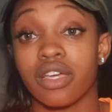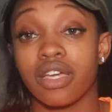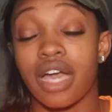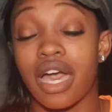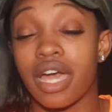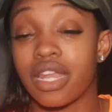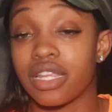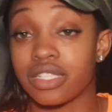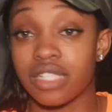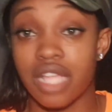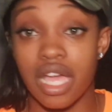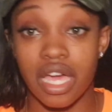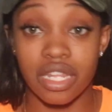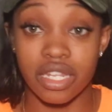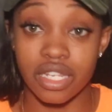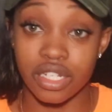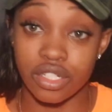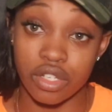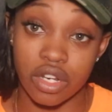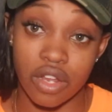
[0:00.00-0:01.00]
God is not going to
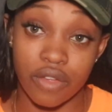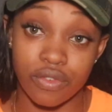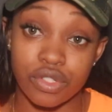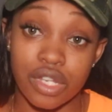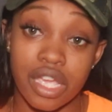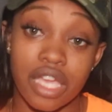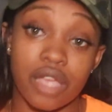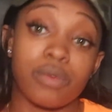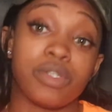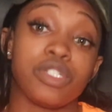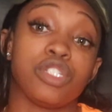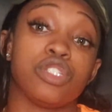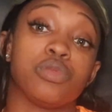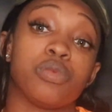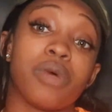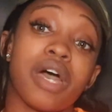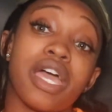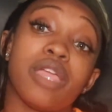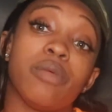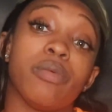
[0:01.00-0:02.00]
let you get off track, which
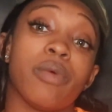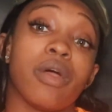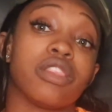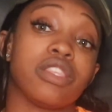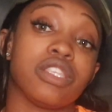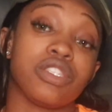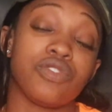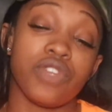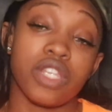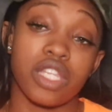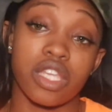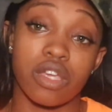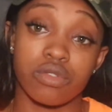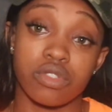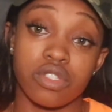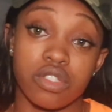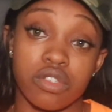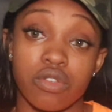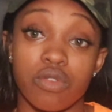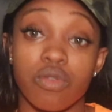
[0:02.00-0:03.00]
is why he brought this video
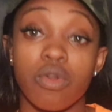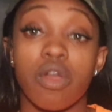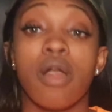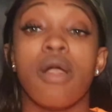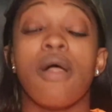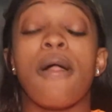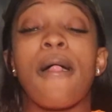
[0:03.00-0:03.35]
to you.